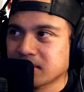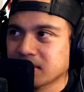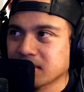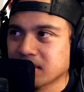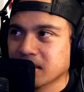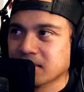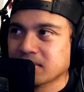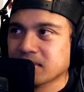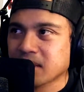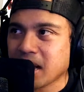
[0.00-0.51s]

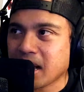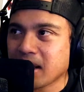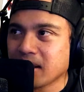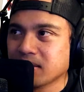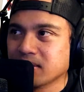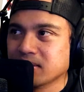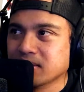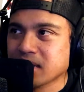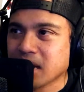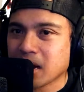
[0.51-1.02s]
Like
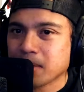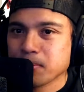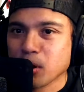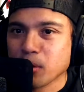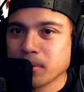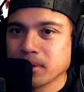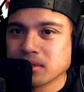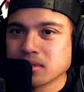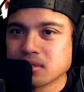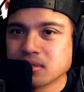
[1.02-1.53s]
dad
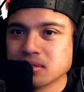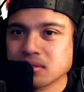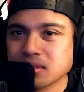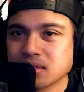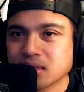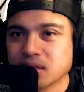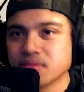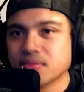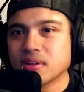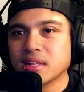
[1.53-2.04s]
moments and
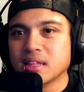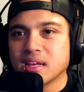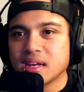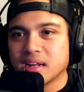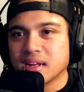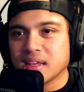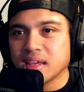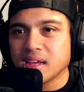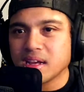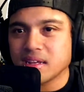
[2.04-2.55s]
stuff like
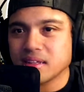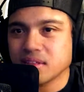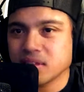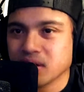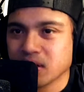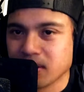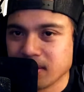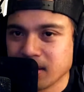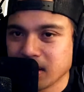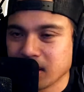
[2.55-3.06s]
that. Yeah, you
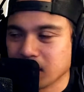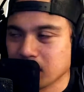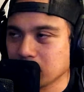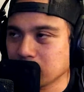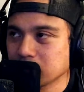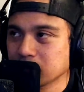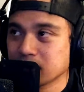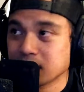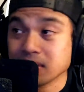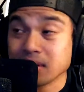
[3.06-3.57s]
know how that
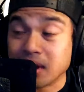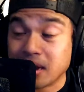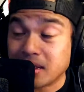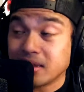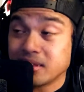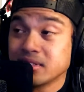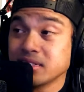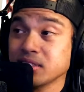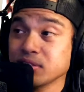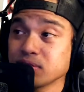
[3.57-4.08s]
goes.
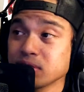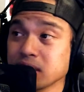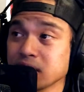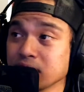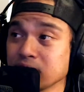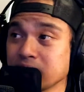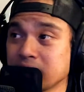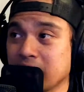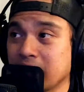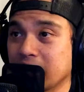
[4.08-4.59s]
That shit was
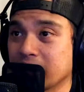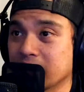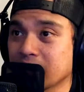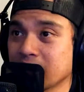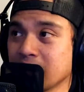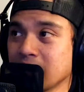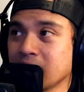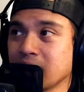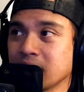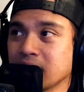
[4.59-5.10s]
irritating.
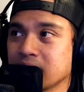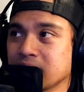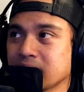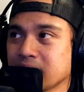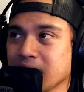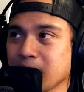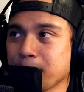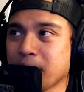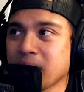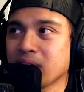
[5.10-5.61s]

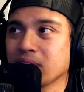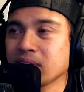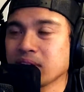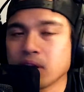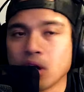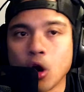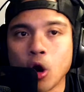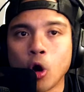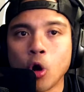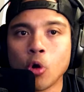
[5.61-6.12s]
Like, apparently
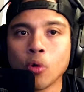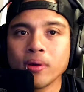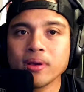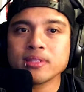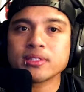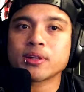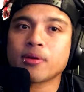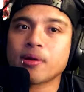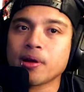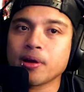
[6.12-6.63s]
they're
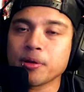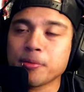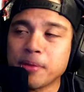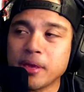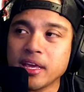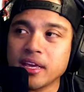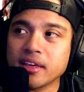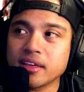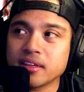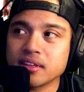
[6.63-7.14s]
always around
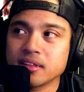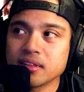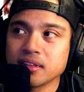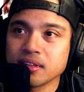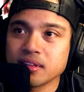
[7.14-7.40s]
me.